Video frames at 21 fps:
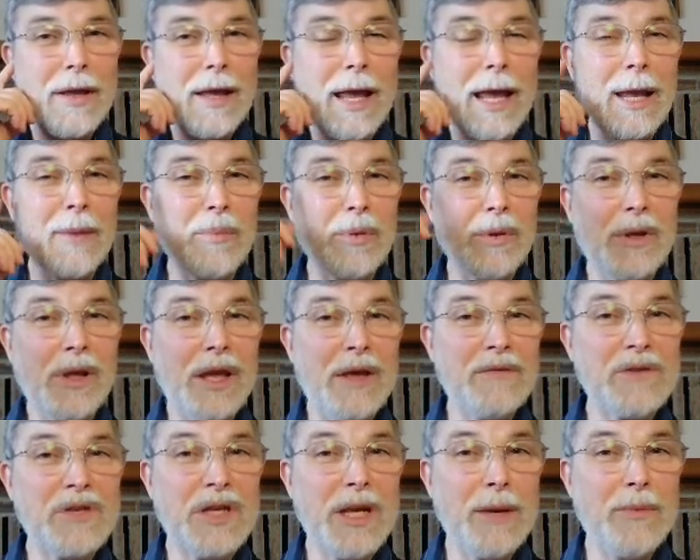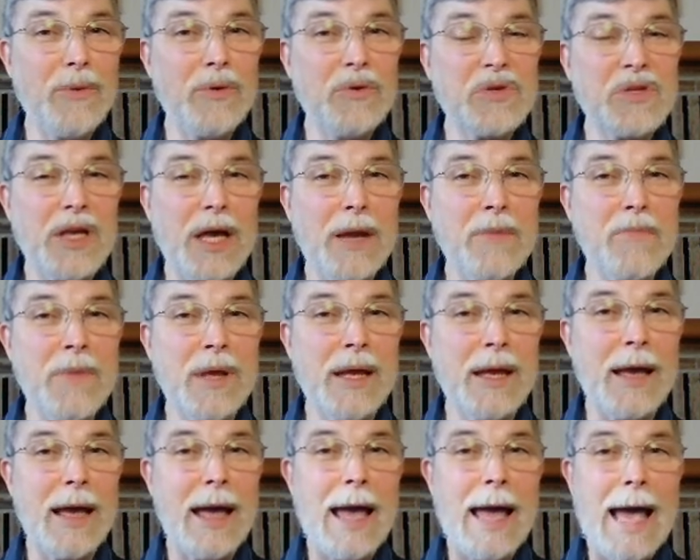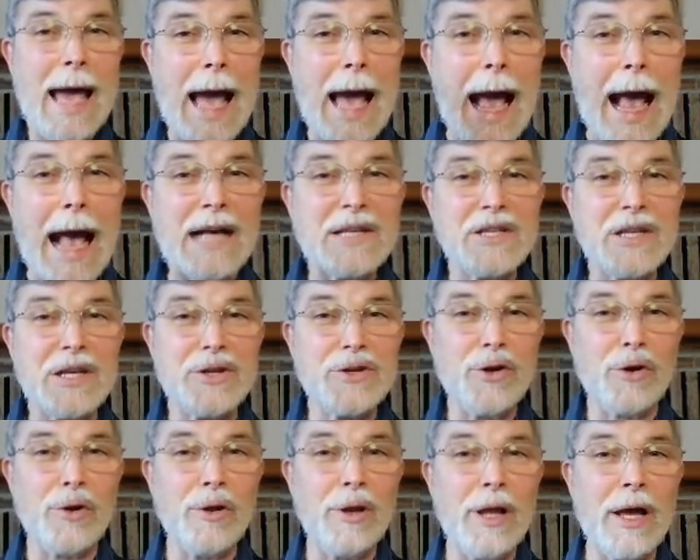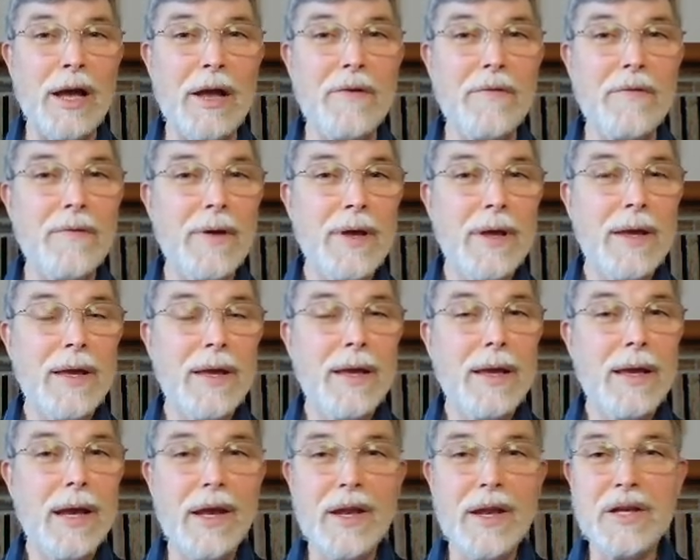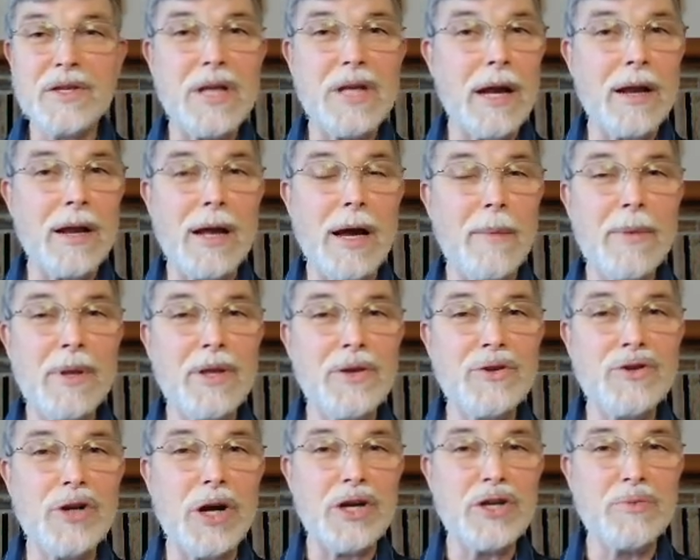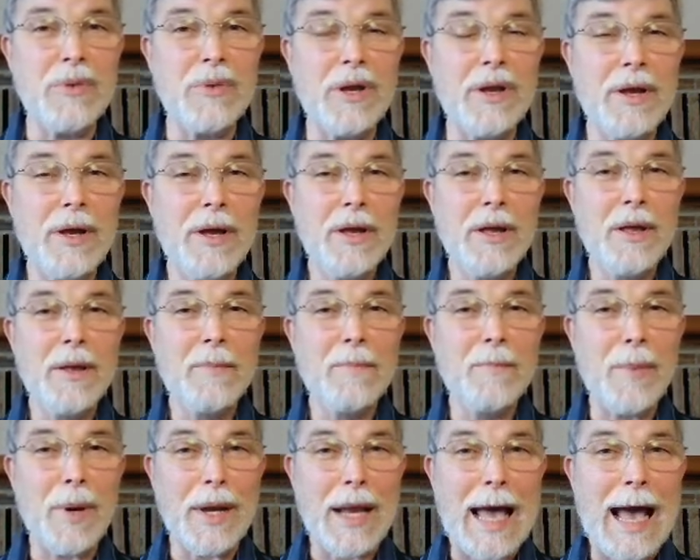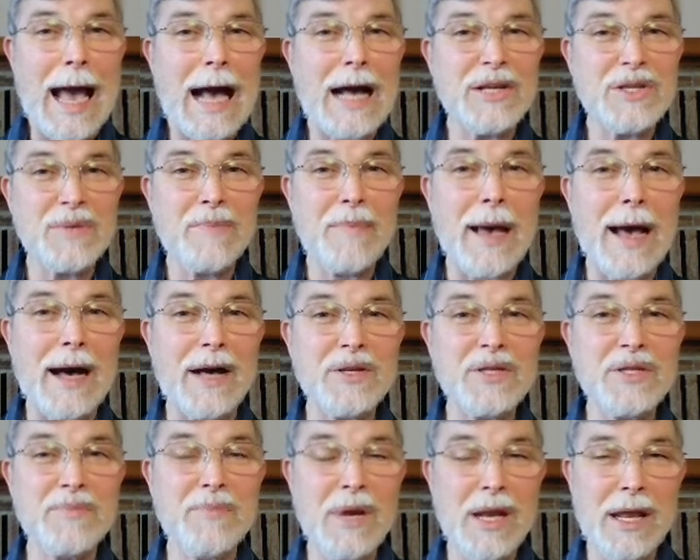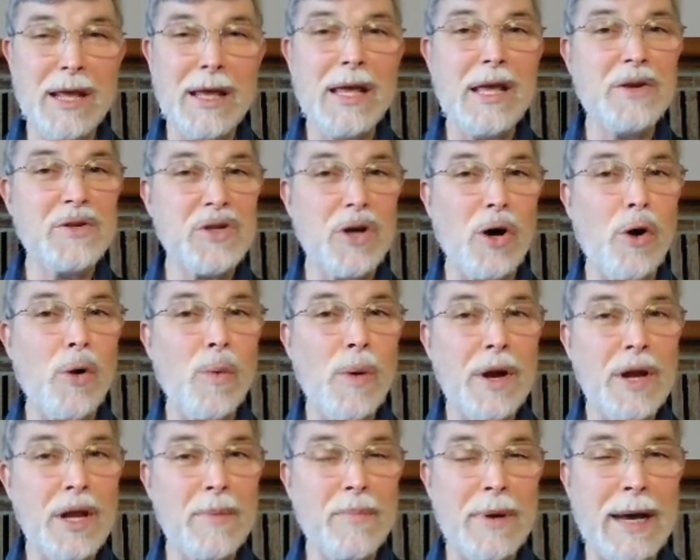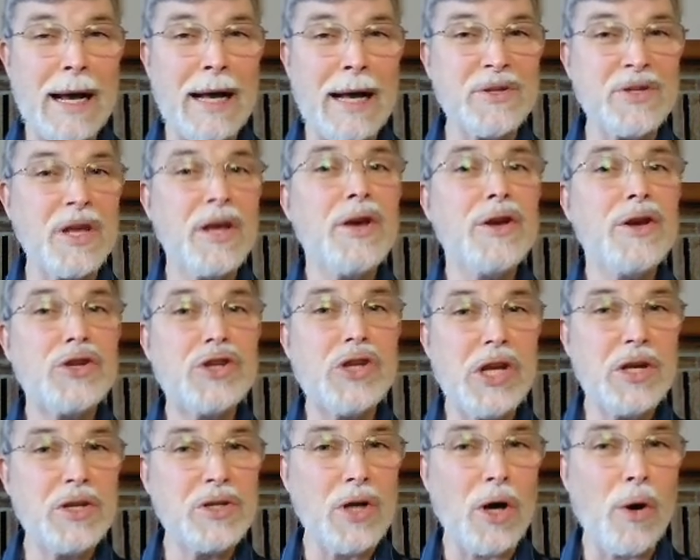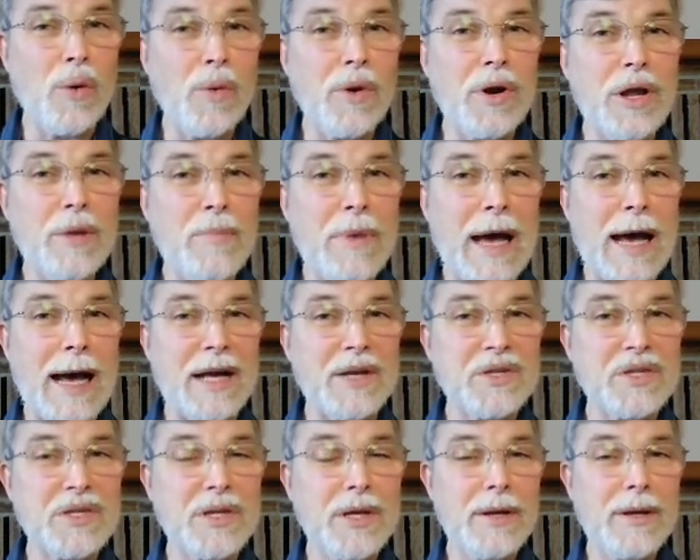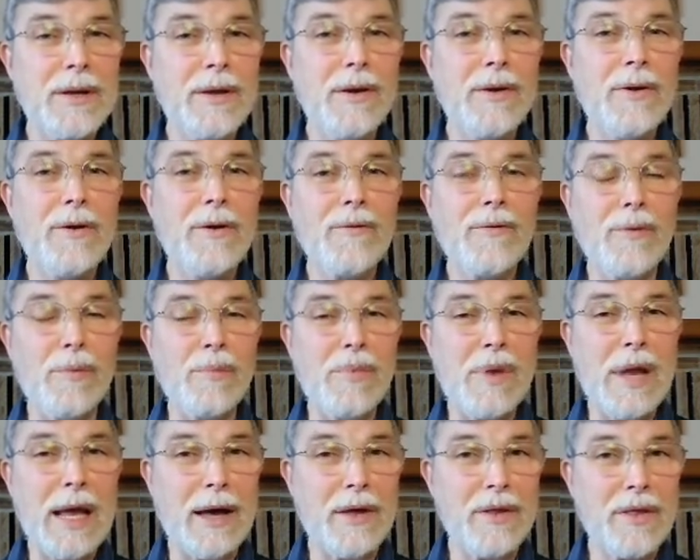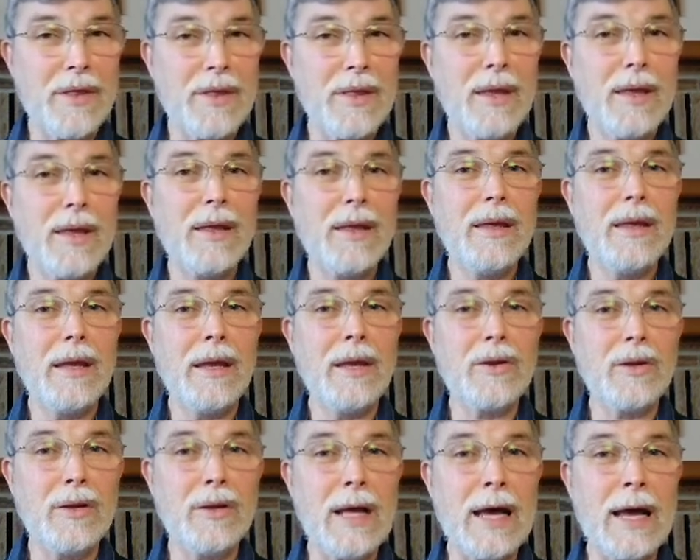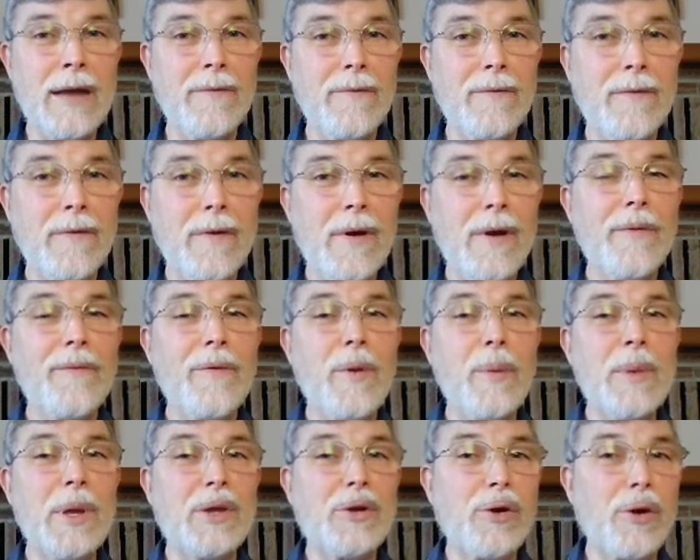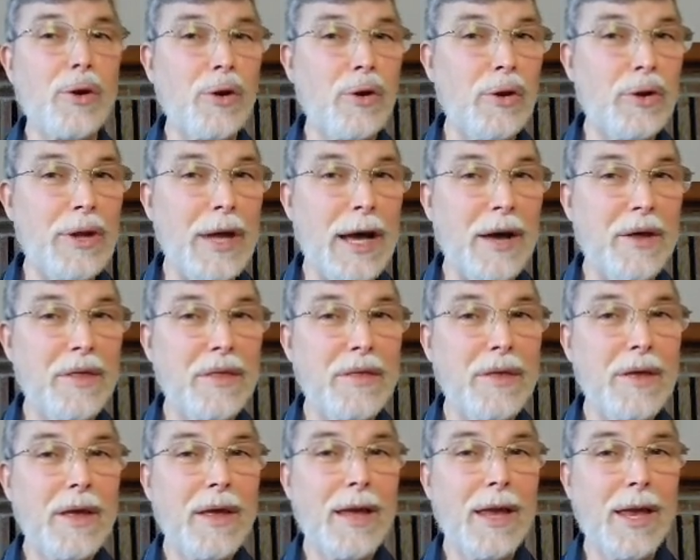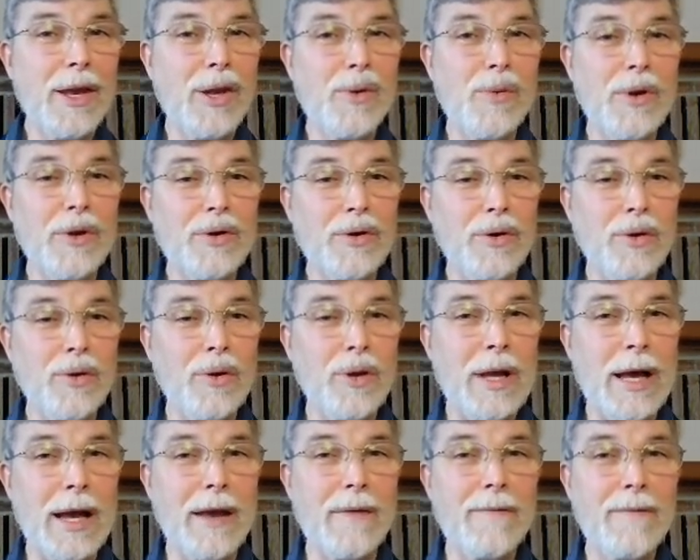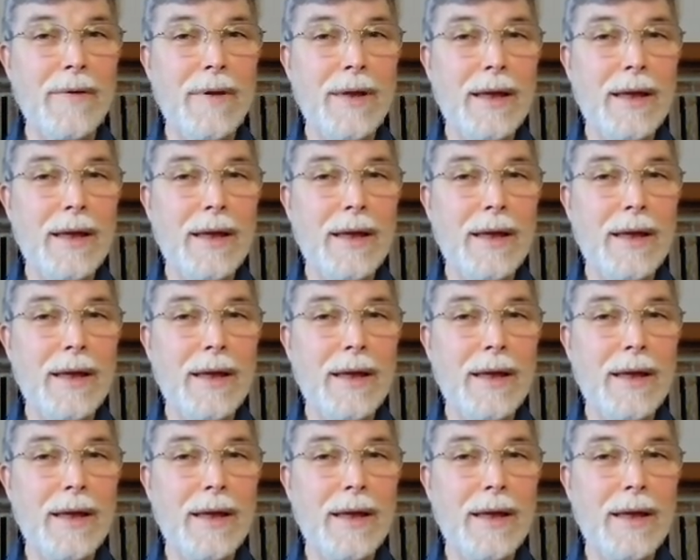and believes him who sent me has eternal life. He does not come into judgment, but has passed, meaning he has already passed. She has already passed from death into life, from eternal death into eternal life.